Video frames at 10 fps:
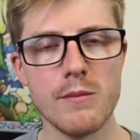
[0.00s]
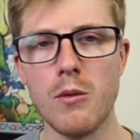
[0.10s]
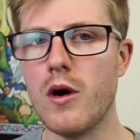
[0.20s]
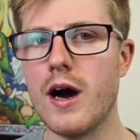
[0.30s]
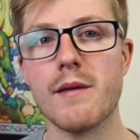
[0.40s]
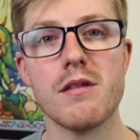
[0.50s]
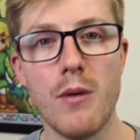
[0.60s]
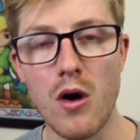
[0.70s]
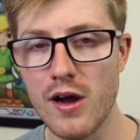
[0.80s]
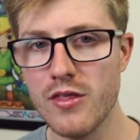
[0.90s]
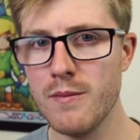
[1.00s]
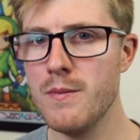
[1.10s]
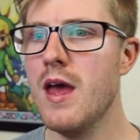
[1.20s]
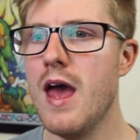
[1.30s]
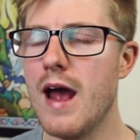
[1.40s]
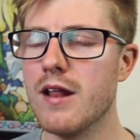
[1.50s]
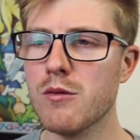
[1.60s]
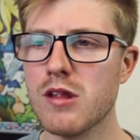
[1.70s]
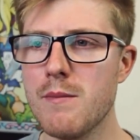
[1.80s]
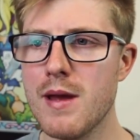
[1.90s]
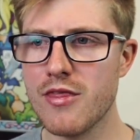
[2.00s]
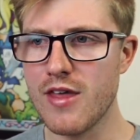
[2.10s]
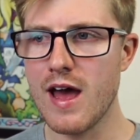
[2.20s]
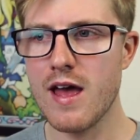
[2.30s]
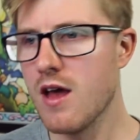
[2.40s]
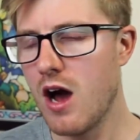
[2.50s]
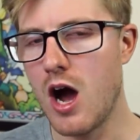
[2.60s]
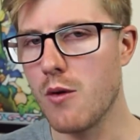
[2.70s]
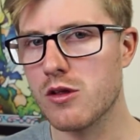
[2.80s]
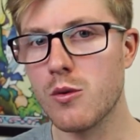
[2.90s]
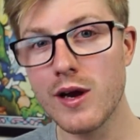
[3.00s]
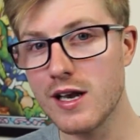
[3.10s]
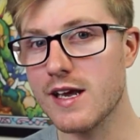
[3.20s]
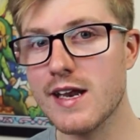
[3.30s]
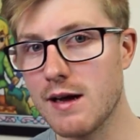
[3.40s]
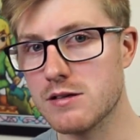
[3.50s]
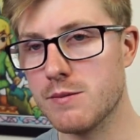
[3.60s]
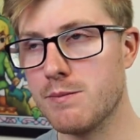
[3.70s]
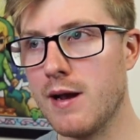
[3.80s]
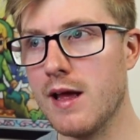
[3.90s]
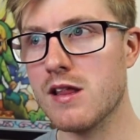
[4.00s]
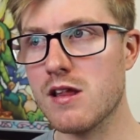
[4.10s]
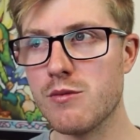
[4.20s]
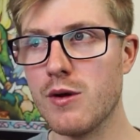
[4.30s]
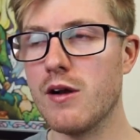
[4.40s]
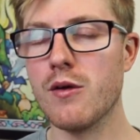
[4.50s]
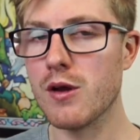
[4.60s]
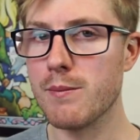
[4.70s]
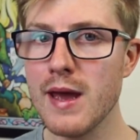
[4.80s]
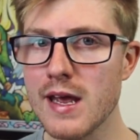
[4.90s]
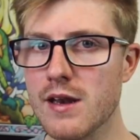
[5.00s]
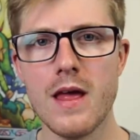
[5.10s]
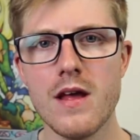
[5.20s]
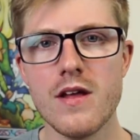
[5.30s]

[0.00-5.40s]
and more items behind them. And it also meant that I was quickly getting up to places where I'd already been.